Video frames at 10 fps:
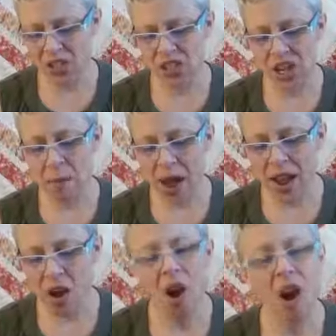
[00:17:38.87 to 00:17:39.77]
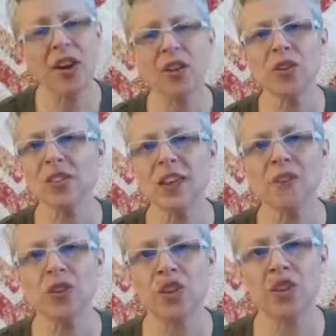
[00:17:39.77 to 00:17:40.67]
shall my honor
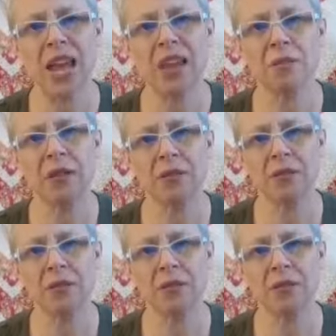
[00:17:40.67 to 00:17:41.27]
suffer shame?